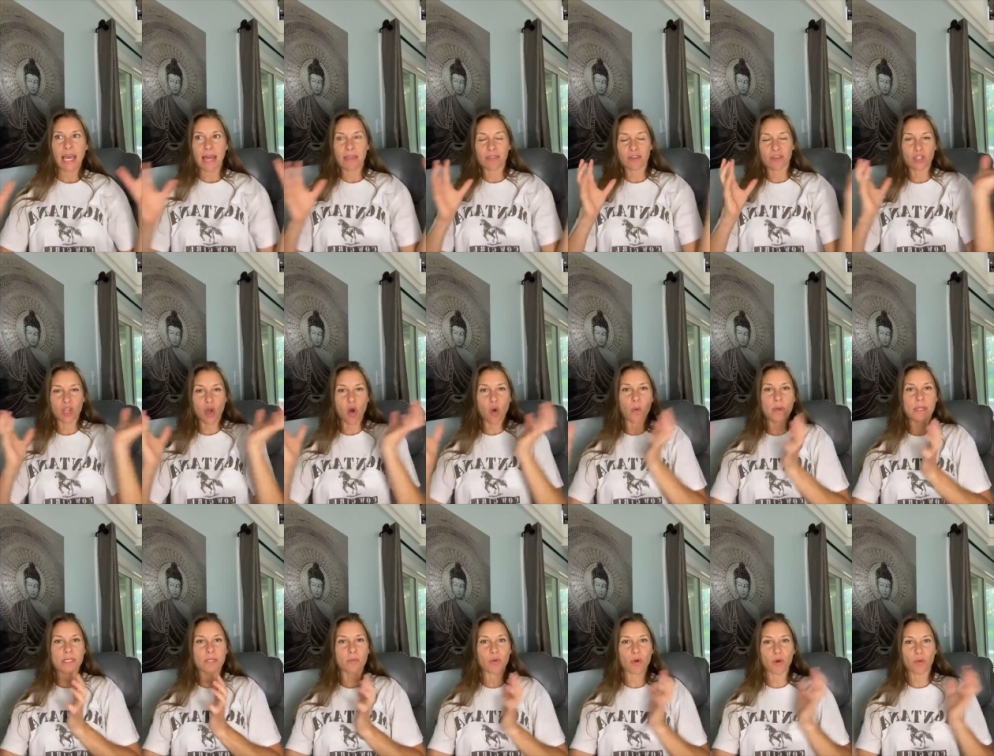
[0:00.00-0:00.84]
And there's
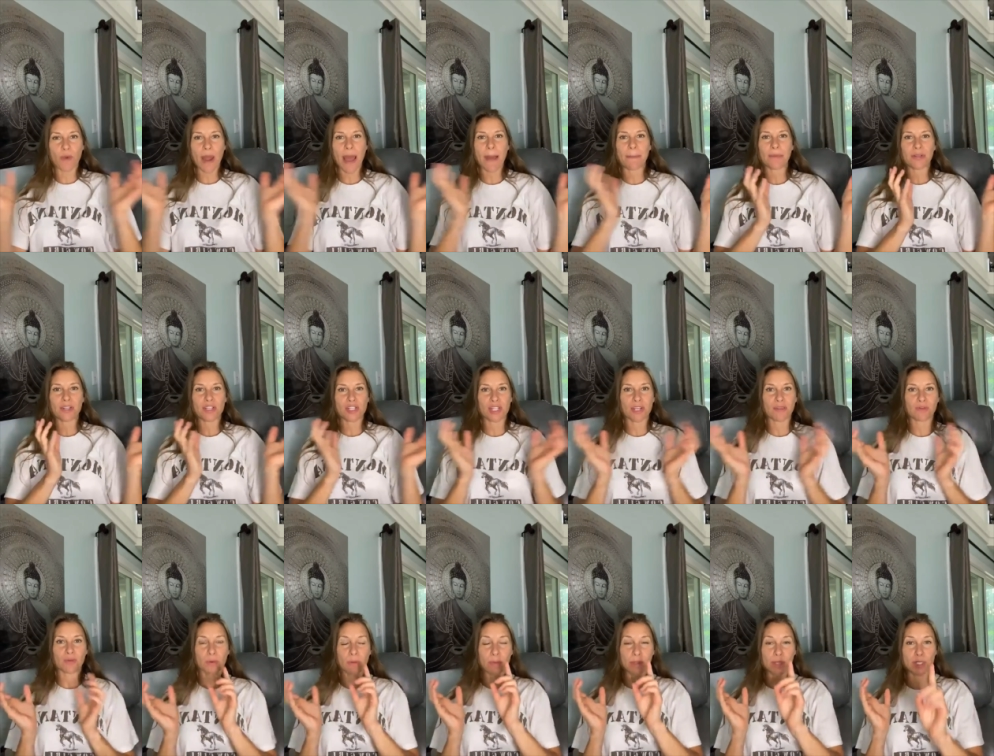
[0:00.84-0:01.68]
always a more rapid
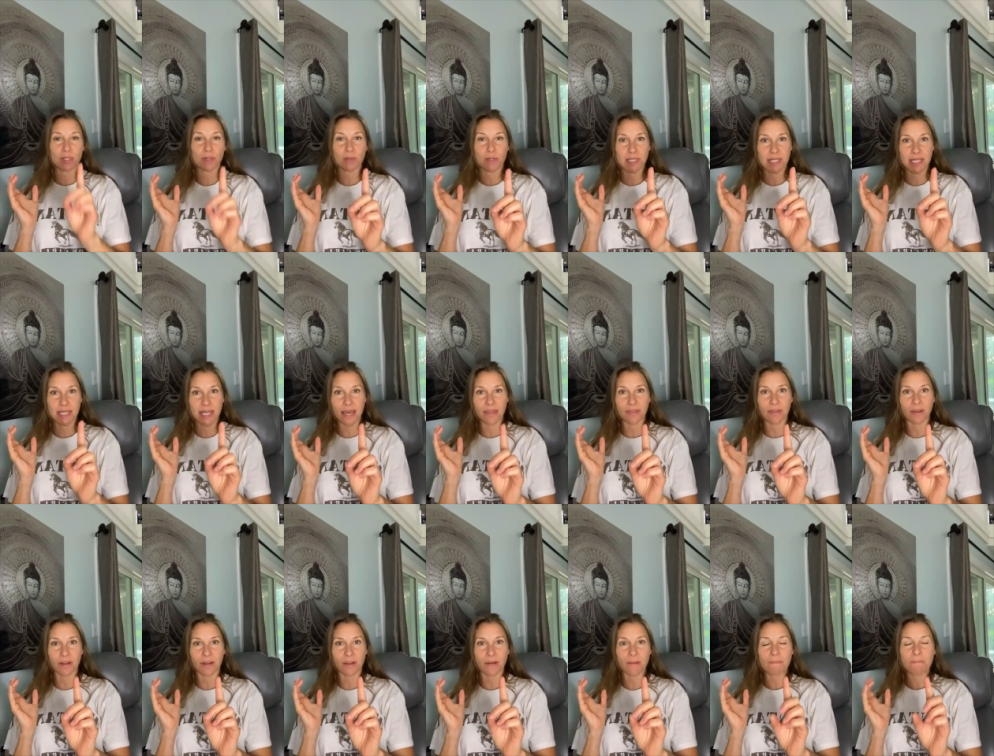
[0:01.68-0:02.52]
shift when we do it
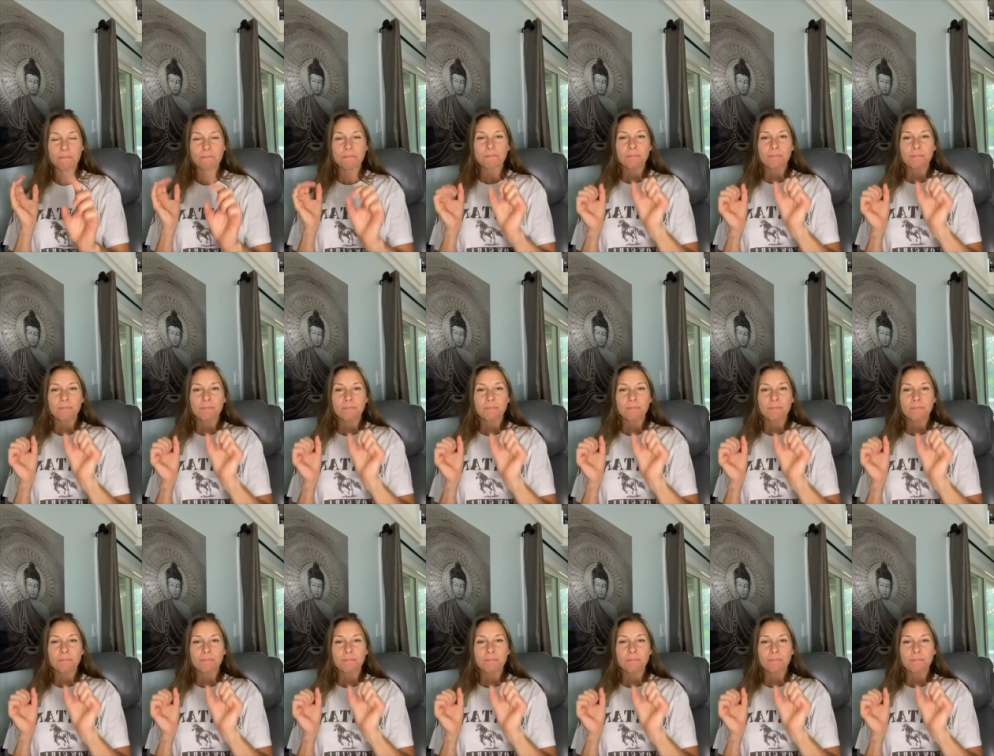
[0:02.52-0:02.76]
together.